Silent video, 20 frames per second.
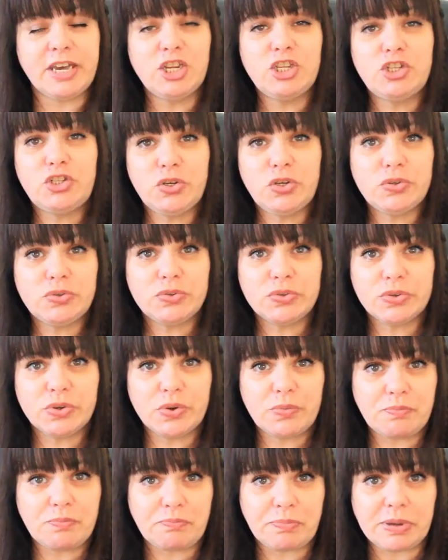into
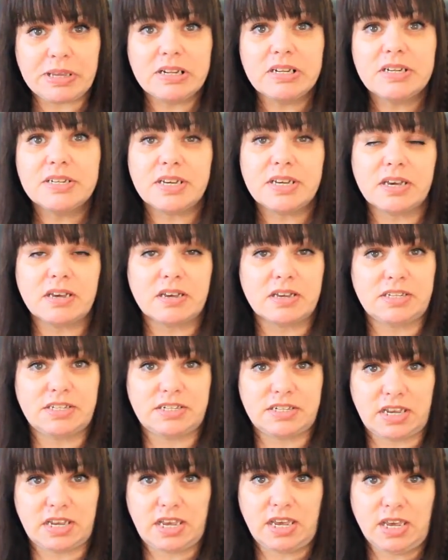building a
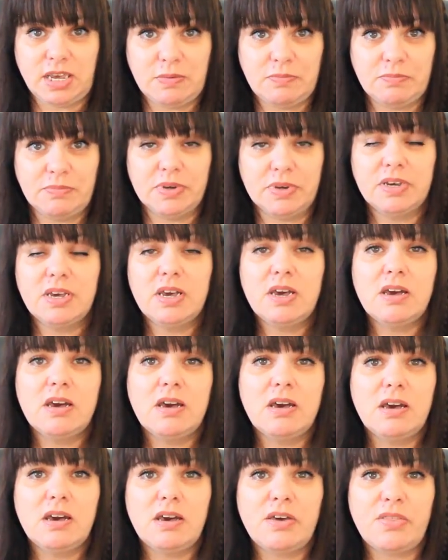team
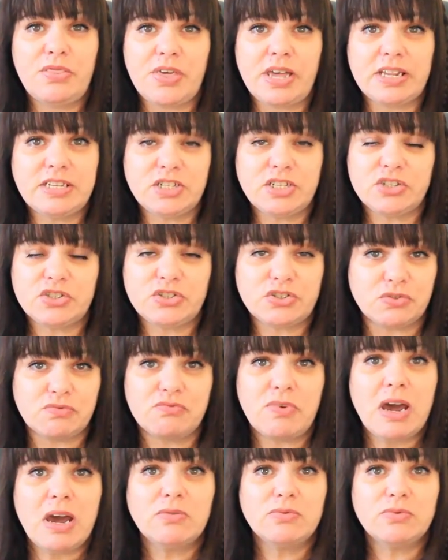that
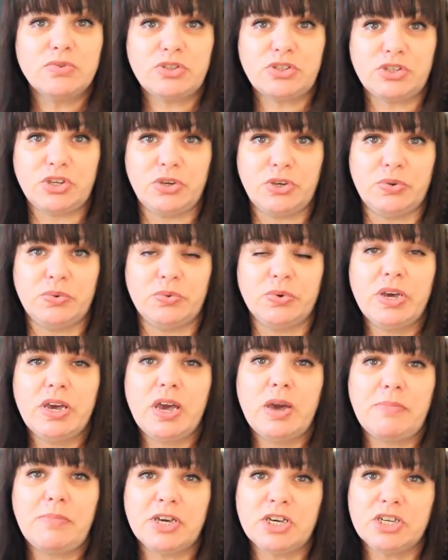surrounds you,
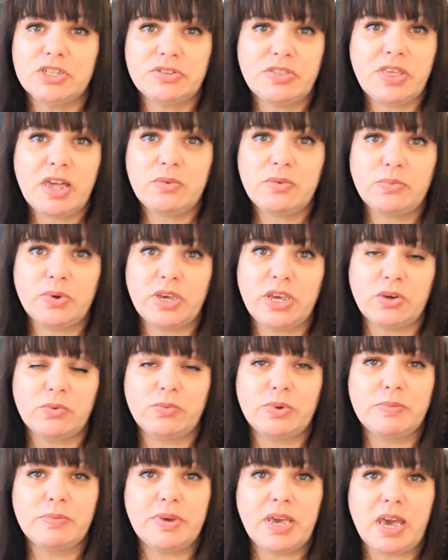because that way you
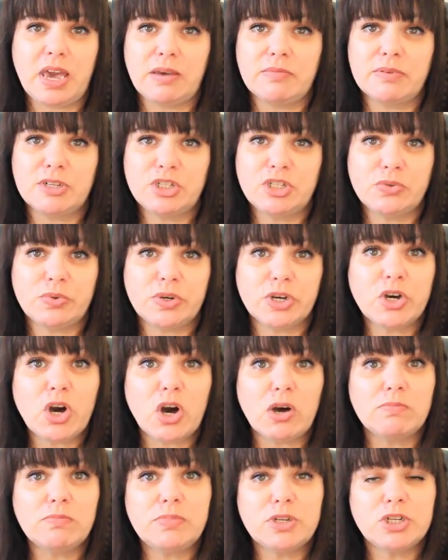will be able to
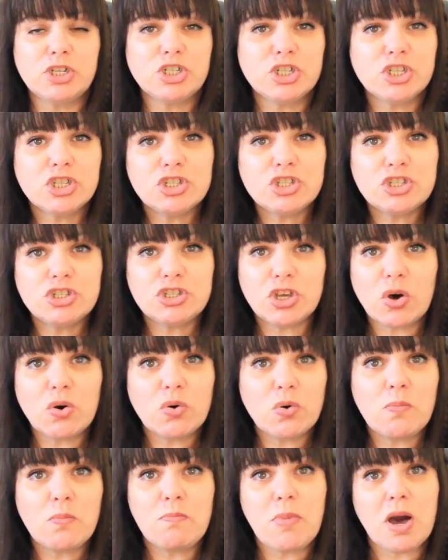accomplish
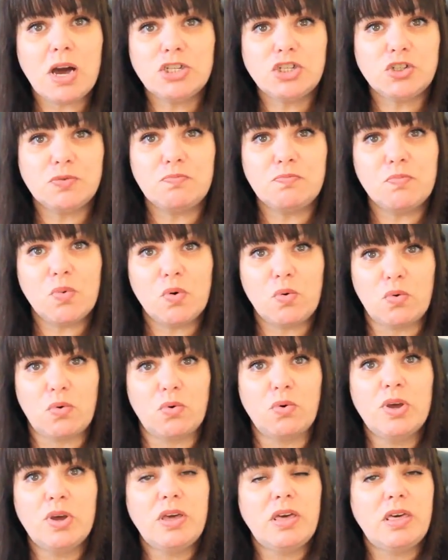so much
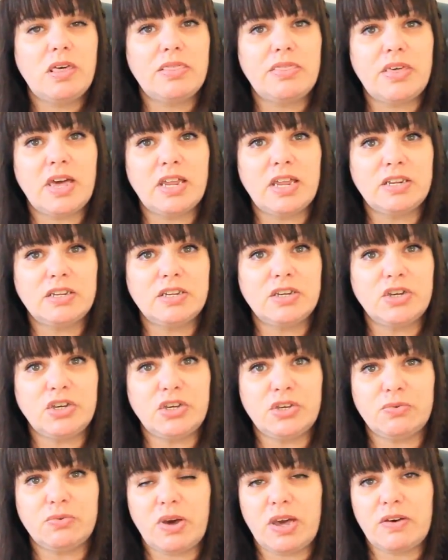more than
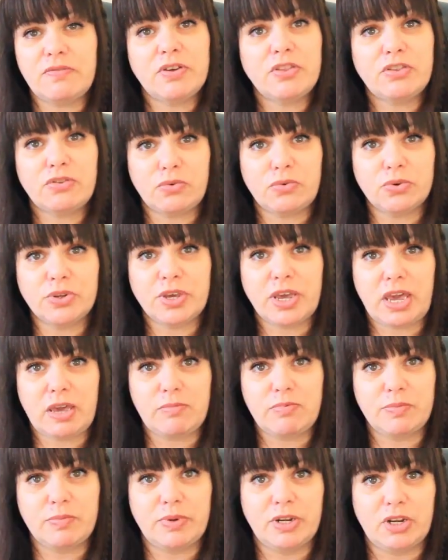you ever thought
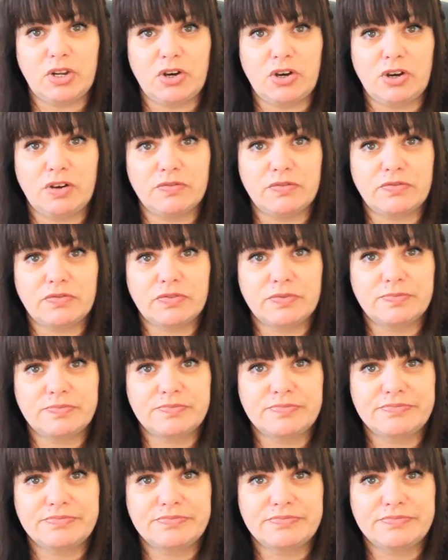capable of.